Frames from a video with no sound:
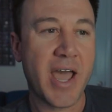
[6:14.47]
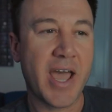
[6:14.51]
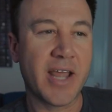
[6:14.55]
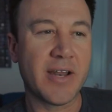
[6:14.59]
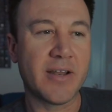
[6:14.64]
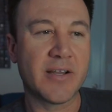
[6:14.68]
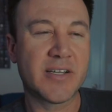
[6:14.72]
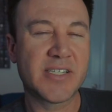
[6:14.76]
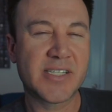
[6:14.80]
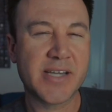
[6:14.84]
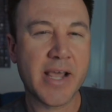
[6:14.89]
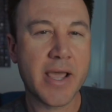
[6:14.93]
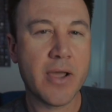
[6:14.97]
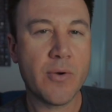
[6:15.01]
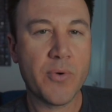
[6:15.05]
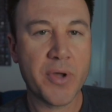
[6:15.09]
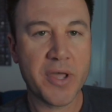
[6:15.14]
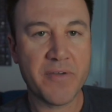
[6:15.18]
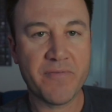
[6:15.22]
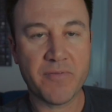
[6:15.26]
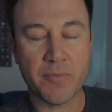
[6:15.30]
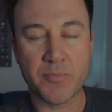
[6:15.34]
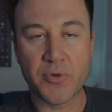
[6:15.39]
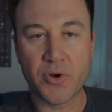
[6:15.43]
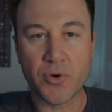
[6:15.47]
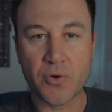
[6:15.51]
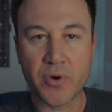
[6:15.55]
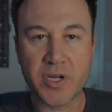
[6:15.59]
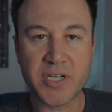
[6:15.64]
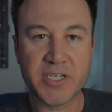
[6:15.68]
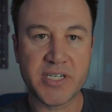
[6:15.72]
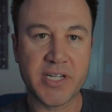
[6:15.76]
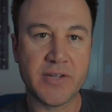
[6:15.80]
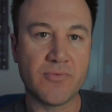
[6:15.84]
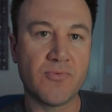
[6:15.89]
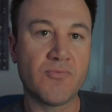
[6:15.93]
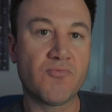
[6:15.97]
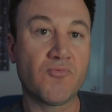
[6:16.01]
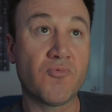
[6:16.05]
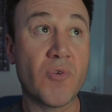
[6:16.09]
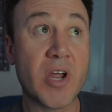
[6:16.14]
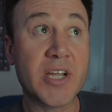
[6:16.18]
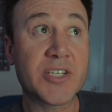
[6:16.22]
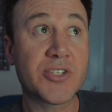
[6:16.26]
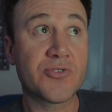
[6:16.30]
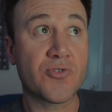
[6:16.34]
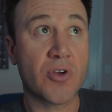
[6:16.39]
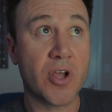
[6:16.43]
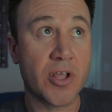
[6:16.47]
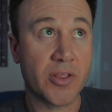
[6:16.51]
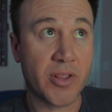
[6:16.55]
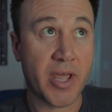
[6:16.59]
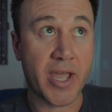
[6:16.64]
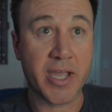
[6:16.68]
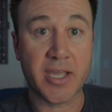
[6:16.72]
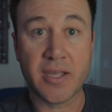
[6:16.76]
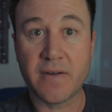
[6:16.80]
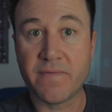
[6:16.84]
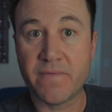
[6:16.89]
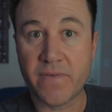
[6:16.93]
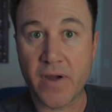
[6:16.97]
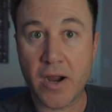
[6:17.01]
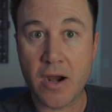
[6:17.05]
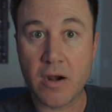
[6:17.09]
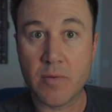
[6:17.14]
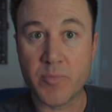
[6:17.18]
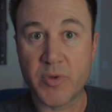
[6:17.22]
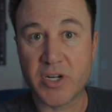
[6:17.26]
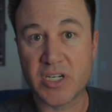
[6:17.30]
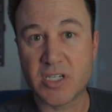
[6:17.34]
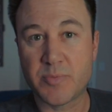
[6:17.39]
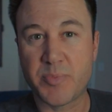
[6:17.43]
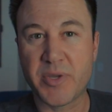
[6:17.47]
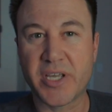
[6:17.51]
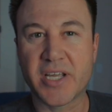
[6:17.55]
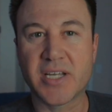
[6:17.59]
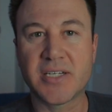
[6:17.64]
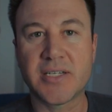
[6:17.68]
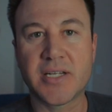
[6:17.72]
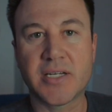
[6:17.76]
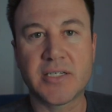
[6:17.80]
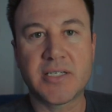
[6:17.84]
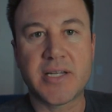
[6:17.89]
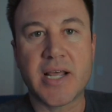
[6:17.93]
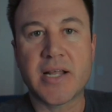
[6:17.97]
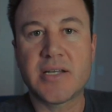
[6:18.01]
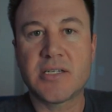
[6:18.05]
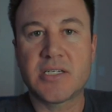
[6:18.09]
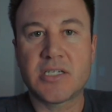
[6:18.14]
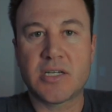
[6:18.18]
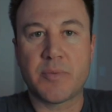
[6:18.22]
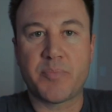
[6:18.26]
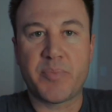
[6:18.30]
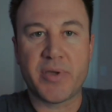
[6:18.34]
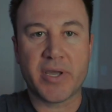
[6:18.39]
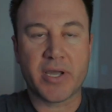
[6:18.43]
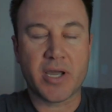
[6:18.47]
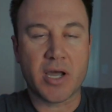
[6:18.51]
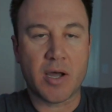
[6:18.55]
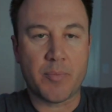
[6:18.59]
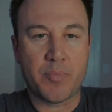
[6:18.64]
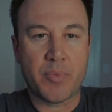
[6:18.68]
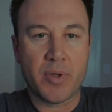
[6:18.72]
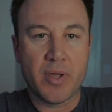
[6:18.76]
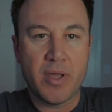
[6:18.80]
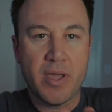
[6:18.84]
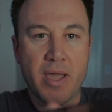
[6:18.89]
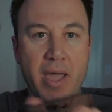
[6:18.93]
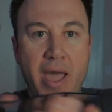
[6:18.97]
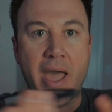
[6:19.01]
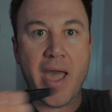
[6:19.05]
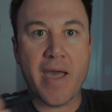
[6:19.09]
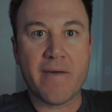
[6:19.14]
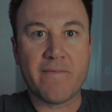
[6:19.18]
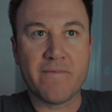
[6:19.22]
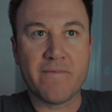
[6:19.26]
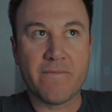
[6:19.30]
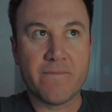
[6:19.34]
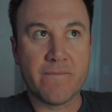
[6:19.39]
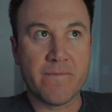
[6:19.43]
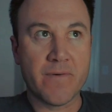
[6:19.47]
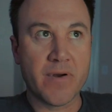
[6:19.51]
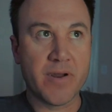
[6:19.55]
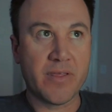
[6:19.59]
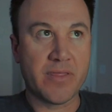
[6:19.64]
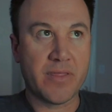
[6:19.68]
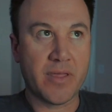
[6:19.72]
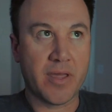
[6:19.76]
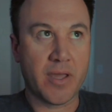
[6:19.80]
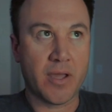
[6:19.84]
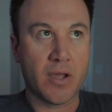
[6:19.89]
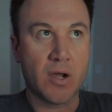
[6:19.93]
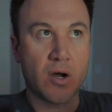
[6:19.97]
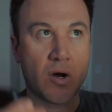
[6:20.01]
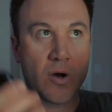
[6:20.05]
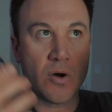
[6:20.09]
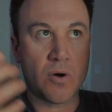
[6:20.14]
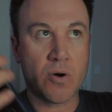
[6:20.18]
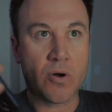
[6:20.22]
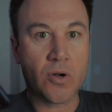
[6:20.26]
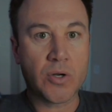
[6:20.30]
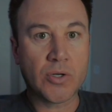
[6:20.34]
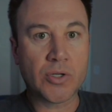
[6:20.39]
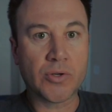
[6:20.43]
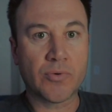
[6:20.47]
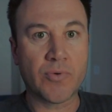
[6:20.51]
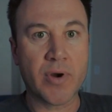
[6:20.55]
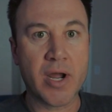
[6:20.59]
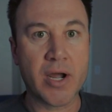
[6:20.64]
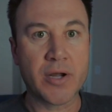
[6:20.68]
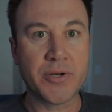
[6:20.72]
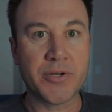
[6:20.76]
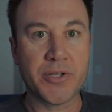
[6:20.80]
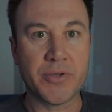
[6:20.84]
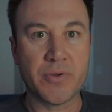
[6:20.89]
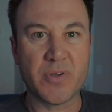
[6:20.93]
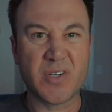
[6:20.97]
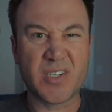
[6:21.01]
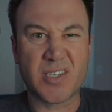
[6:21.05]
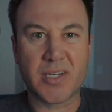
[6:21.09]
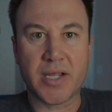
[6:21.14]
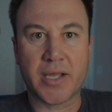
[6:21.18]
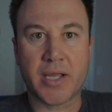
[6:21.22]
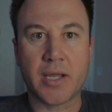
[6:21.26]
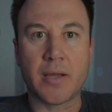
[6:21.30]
And stay away from noisy restaurant-like environments because it tends to pick up everything all around you. It's like